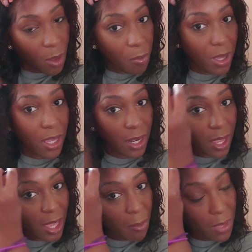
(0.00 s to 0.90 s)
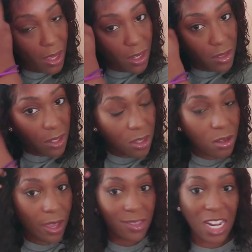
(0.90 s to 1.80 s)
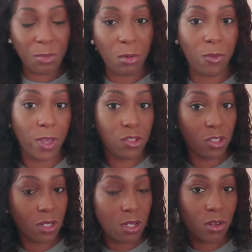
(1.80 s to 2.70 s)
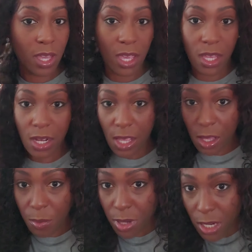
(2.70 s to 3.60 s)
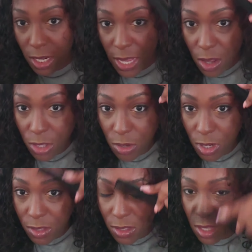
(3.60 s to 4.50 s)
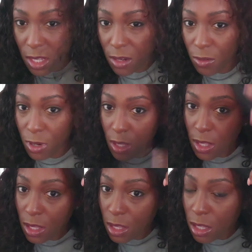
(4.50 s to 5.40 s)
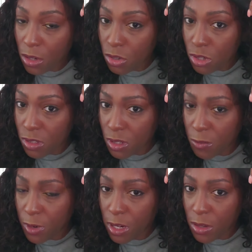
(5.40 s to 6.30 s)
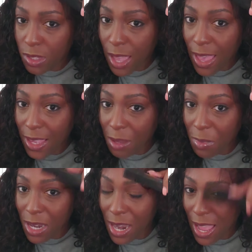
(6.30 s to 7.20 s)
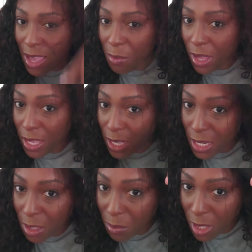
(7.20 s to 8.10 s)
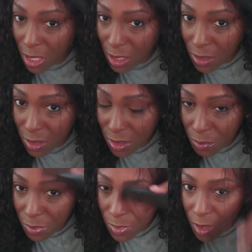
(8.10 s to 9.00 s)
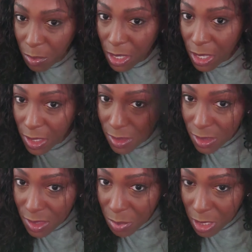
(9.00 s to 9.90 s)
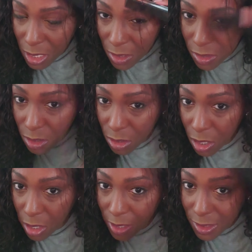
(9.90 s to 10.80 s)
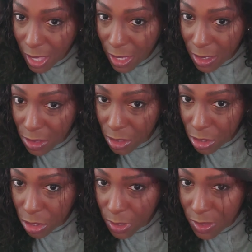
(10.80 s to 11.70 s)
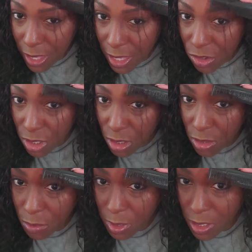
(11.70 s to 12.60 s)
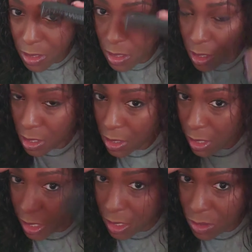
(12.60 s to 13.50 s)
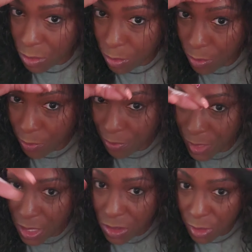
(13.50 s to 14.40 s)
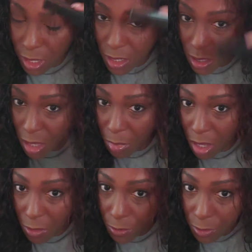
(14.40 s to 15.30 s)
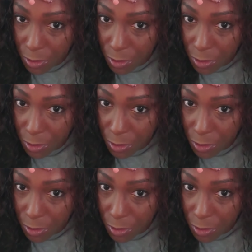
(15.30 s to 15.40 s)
but I'm not going to tell you guys that I'm a professional at putting down units and closures and frontals. I am not by any means, because this has been in so long. It's kind of, the glue is catching a little bit, like it's ready to come off.